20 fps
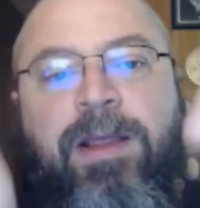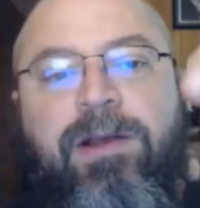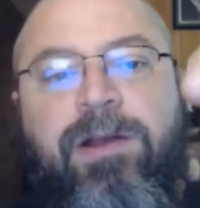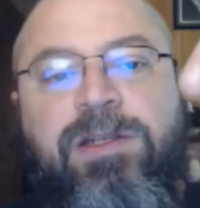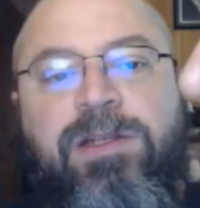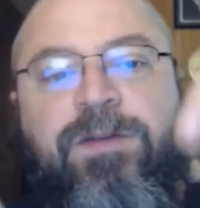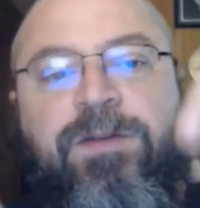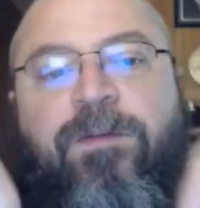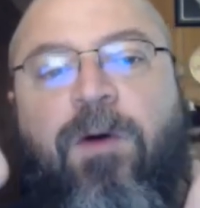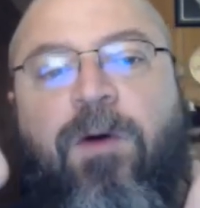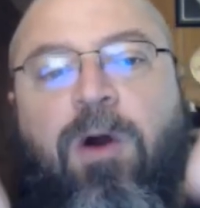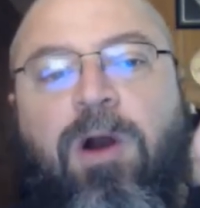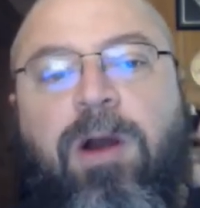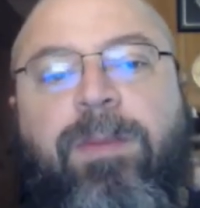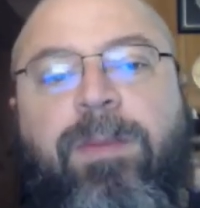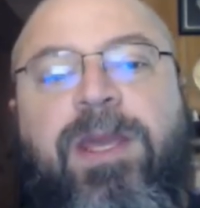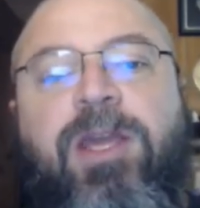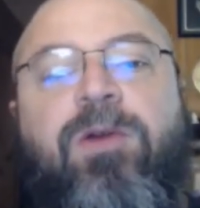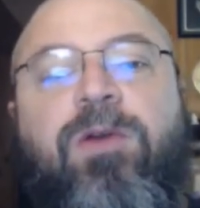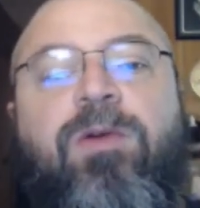There's a
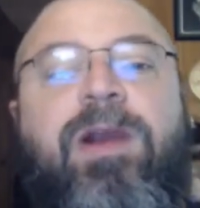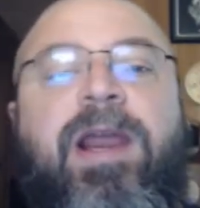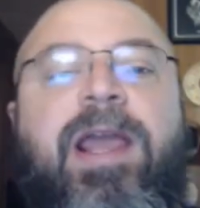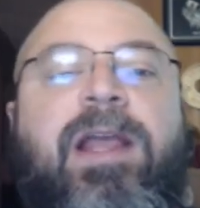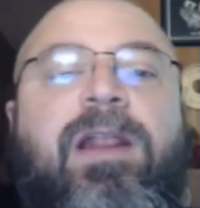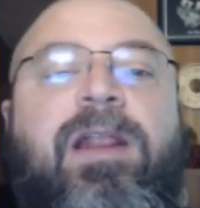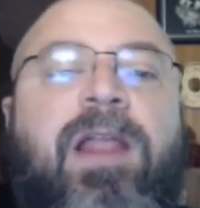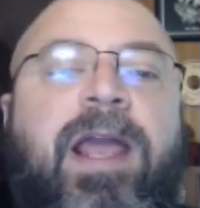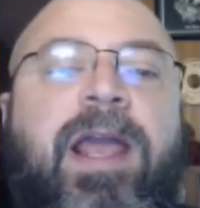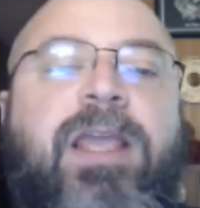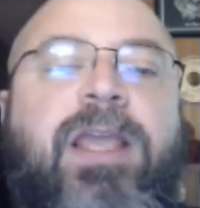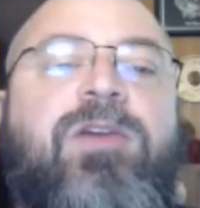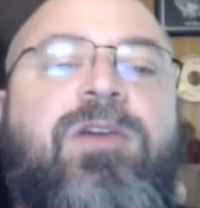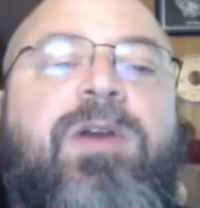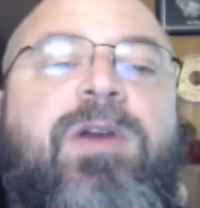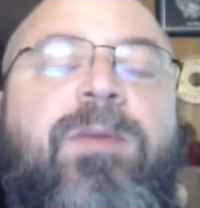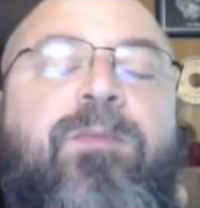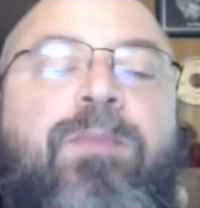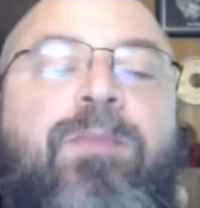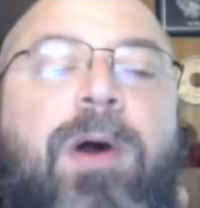forum Q&A link.
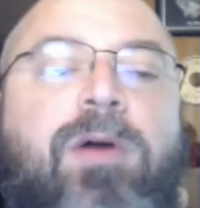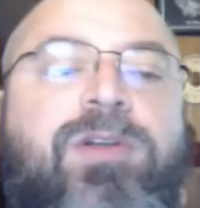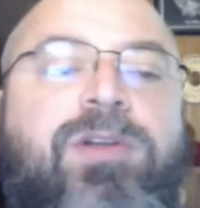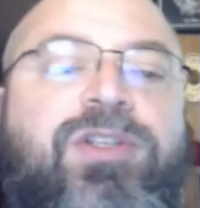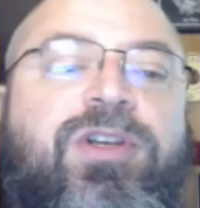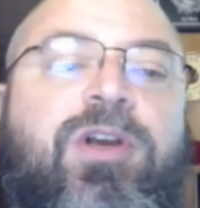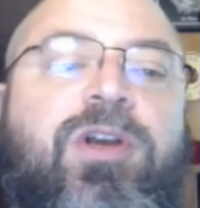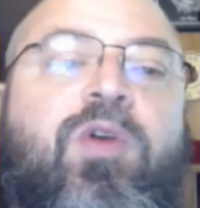You can post your